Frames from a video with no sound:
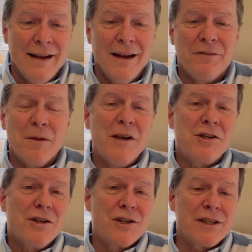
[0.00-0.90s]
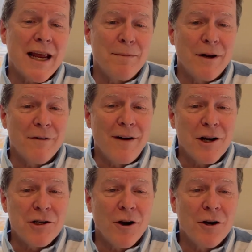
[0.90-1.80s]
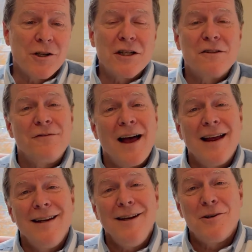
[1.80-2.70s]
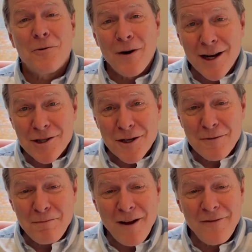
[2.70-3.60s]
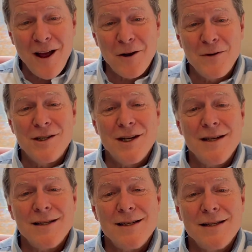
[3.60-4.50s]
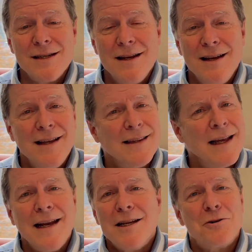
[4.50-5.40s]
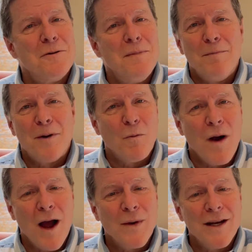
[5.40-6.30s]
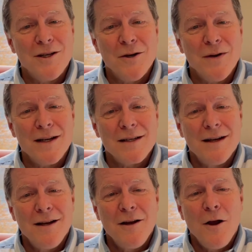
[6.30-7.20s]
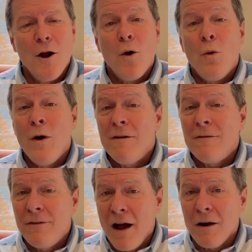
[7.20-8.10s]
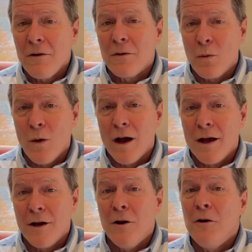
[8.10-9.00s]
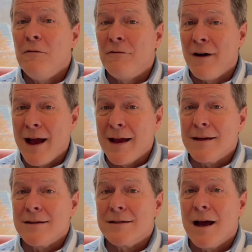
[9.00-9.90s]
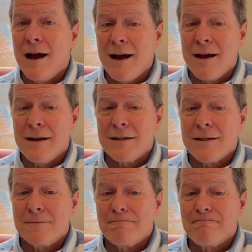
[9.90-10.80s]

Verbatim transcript: If the mission statement of our church is finding direction by following Jesus, then let's remember why we do it. We follow the one who finds us.